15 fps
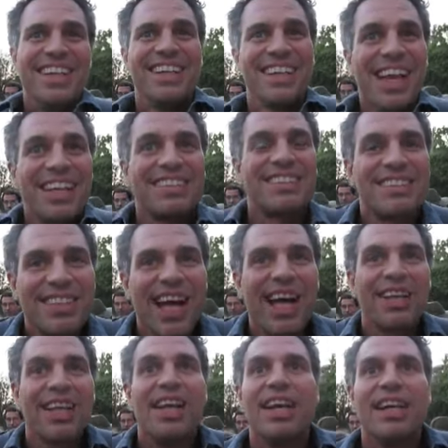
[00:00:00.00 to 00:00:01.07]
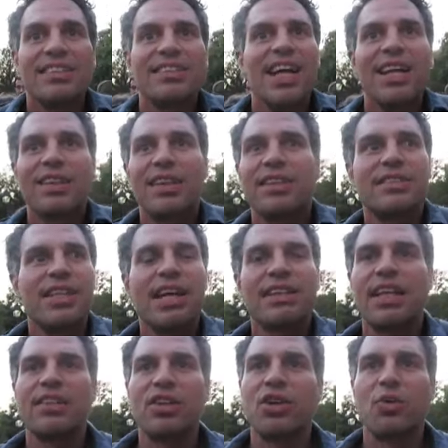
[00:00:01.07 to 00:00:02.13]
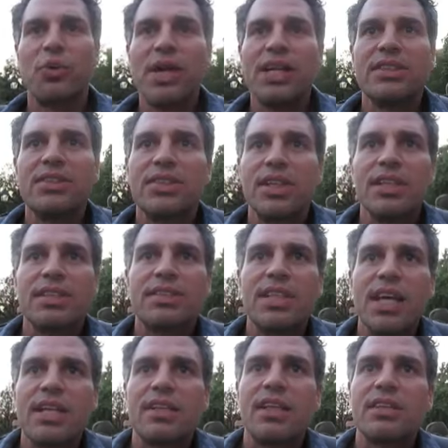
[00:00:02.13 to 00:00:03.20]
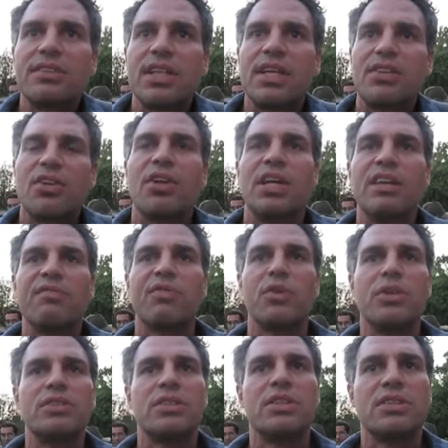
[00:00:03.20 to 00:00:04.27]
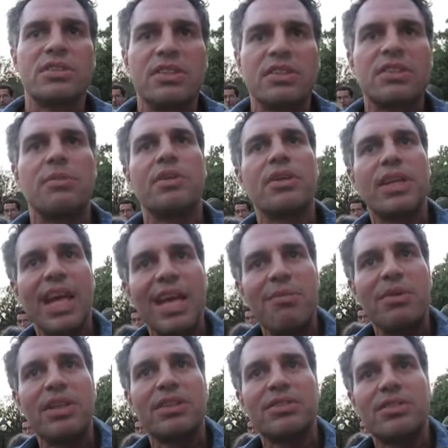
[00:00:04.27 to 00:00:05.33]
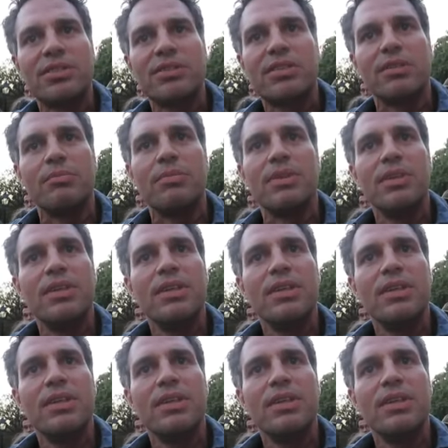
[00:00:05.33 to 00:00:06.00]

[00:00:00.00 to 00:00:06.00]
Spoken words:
Yes. It's not that they're rich. It's that they're influencing the system. They're gaming the system.